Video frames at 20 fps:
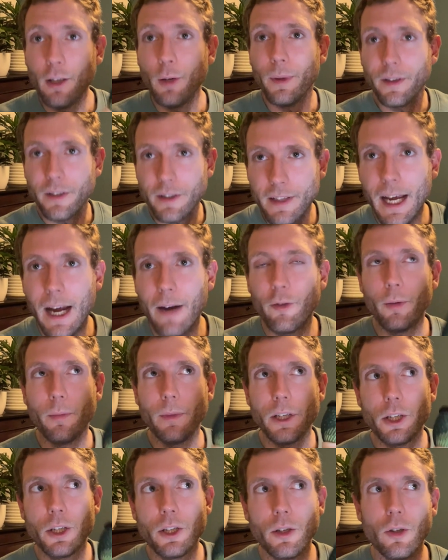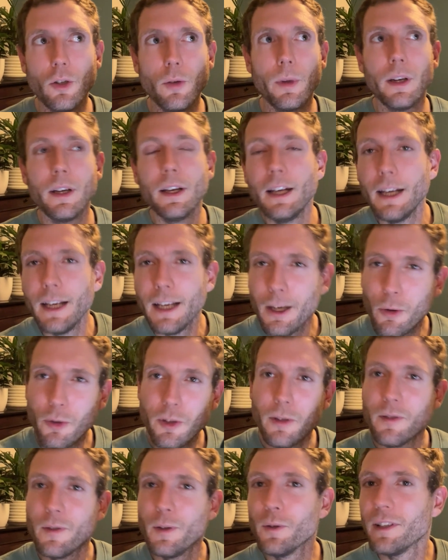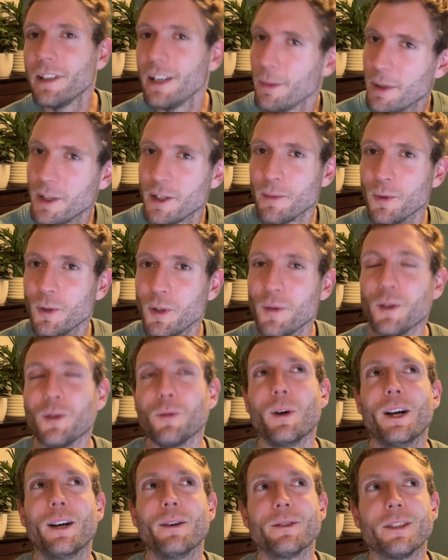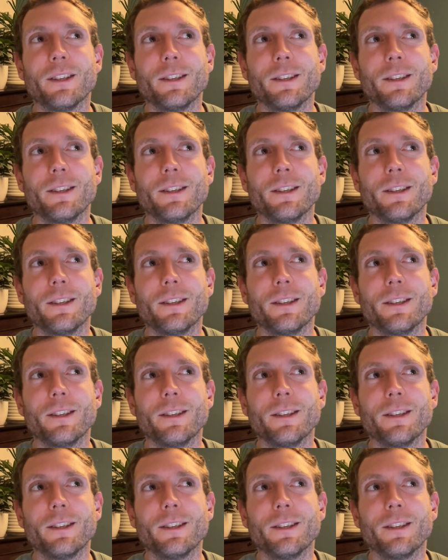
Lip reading: bit of snap from this shoe, but also it feels a little bit smooth as well. So